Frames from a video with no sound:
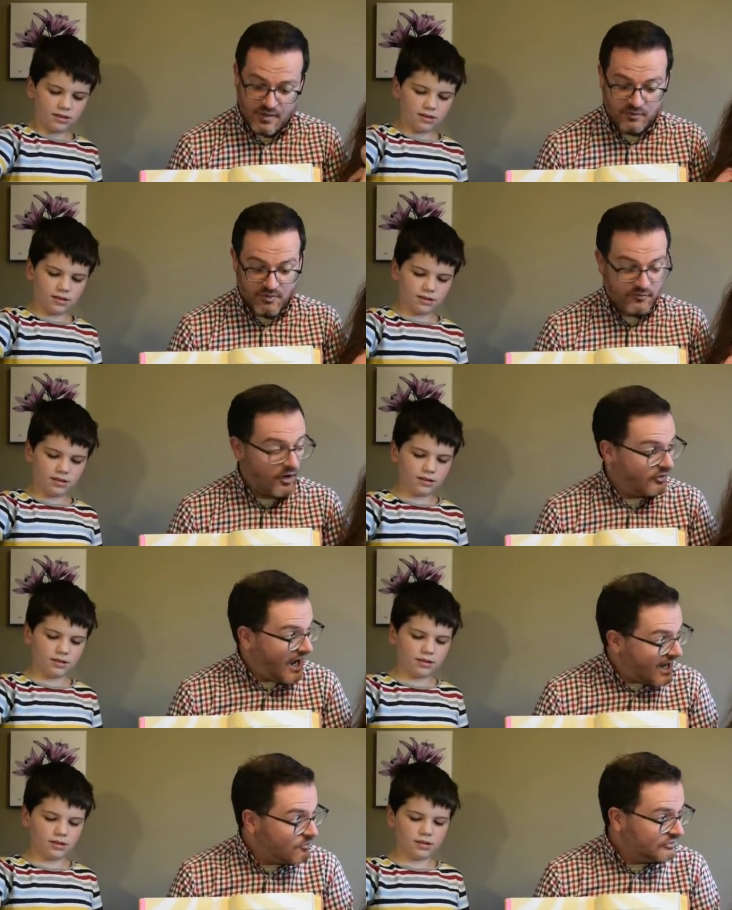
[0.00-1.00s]
Speaker 1: with my Father,
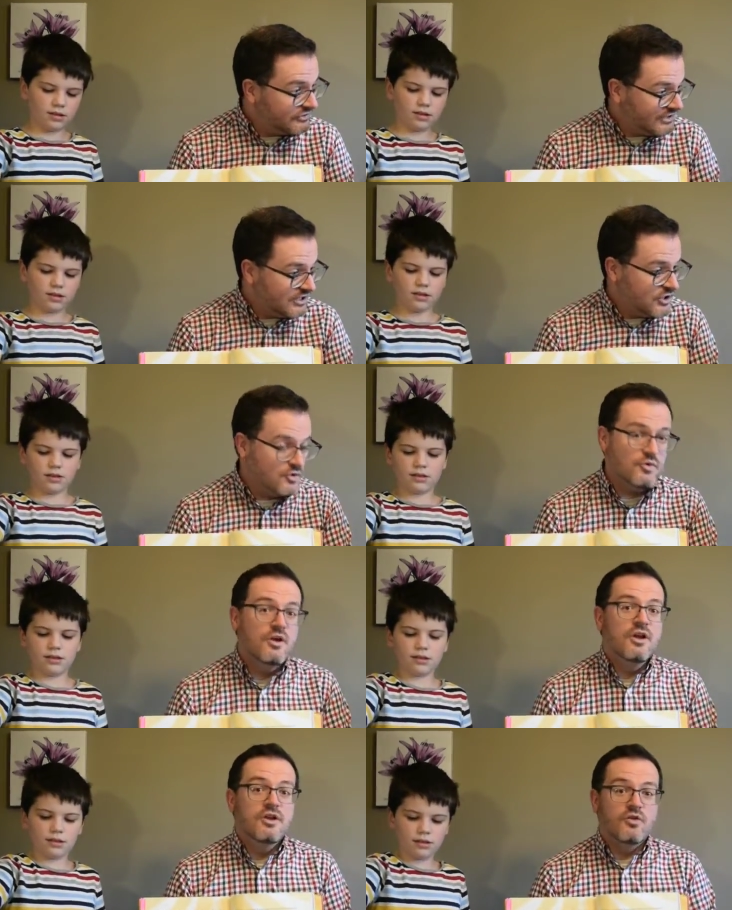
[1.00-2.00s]
I will send
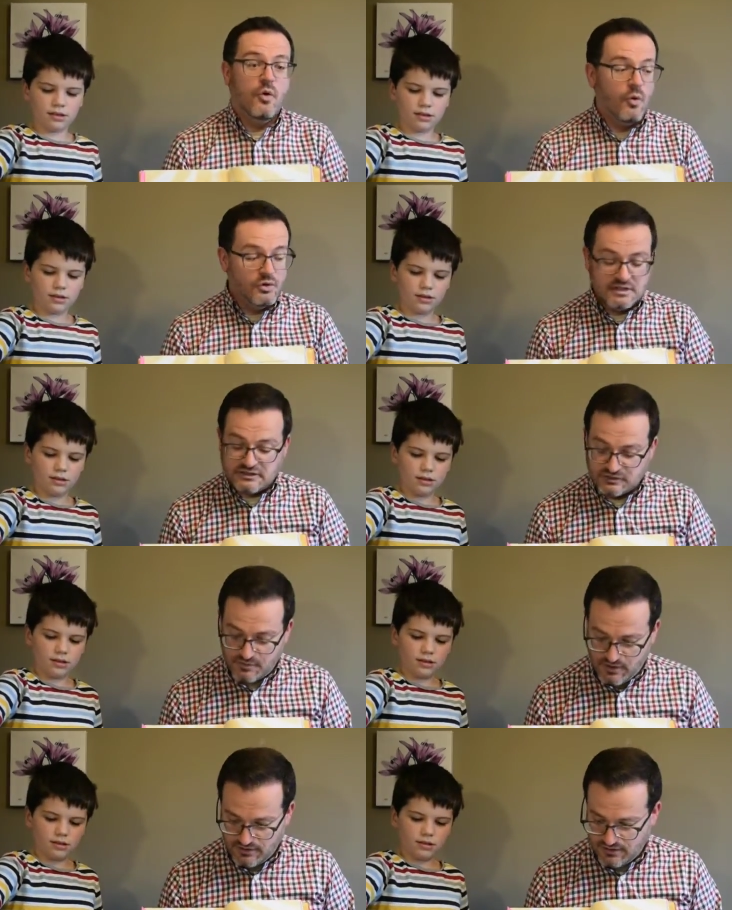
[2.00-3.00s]
you the Holy
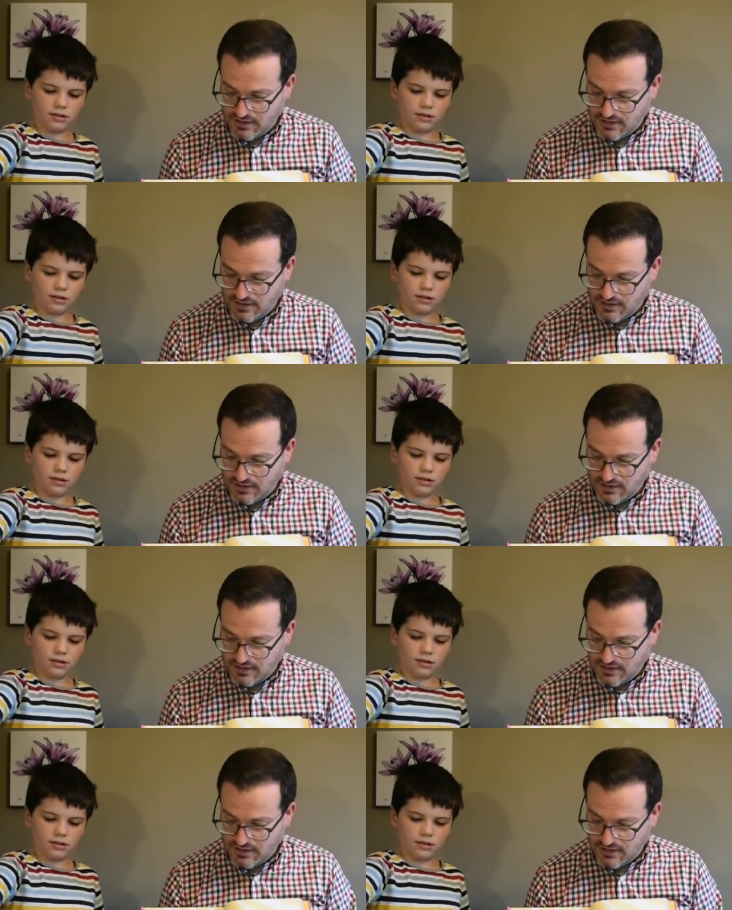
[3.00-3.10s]
Spirit, and